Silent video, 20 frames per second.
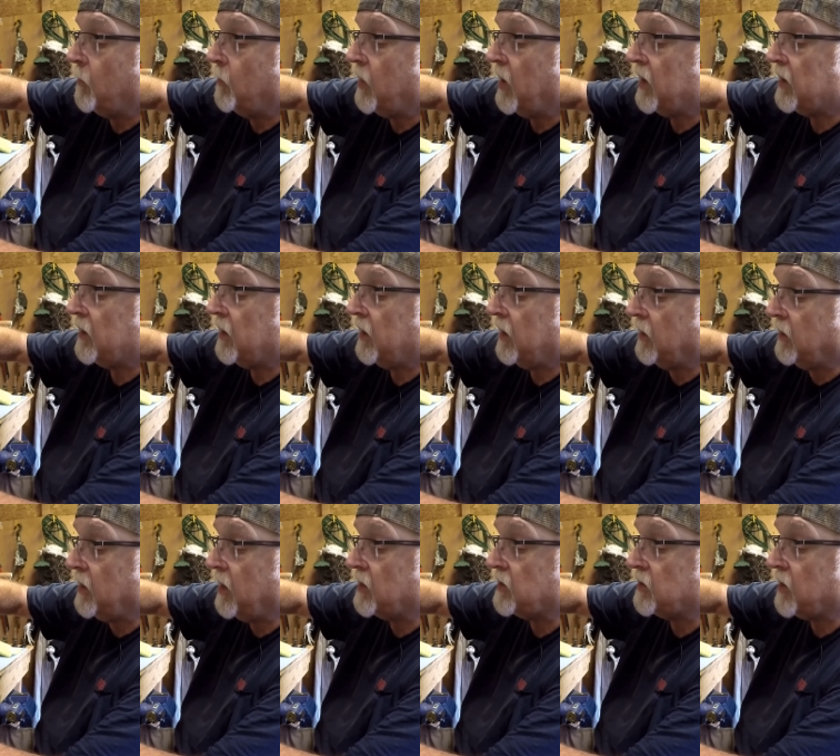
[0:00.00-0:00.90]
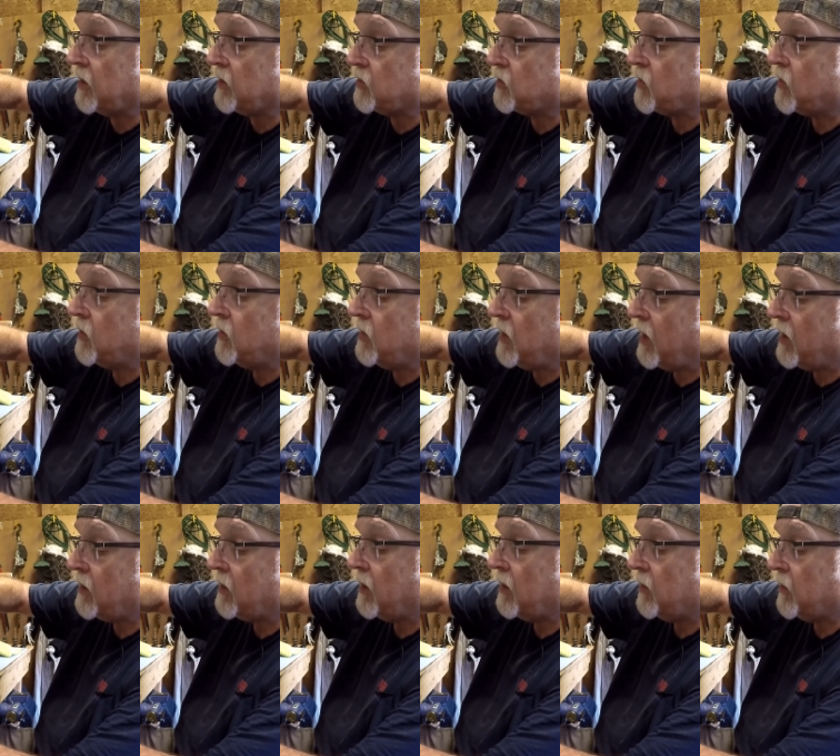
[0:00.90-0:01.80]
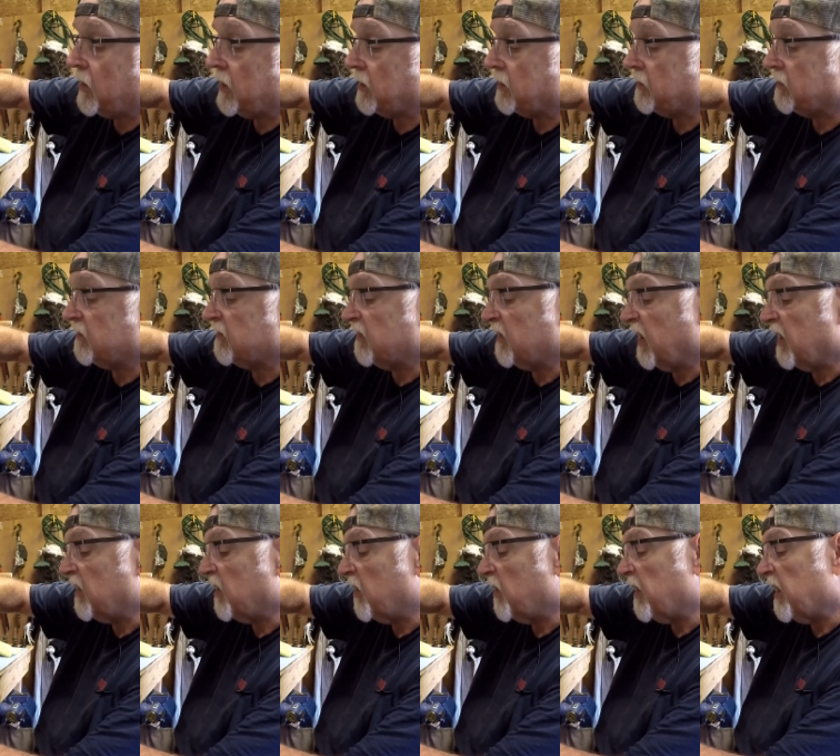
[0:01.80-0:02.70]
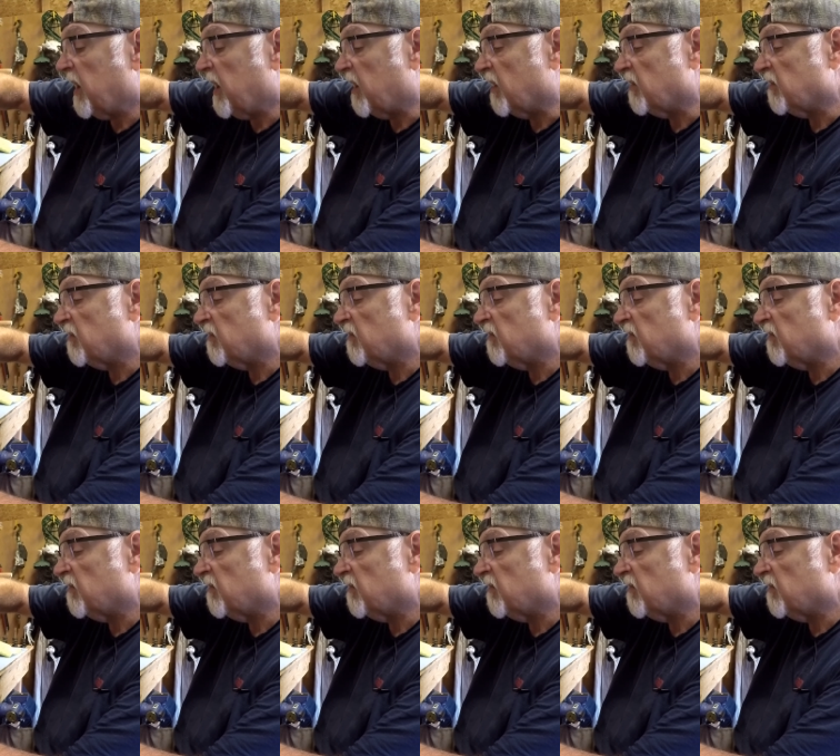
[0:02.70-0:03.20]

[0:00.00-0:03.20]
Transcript: But it does get screwed down all the way. I know that.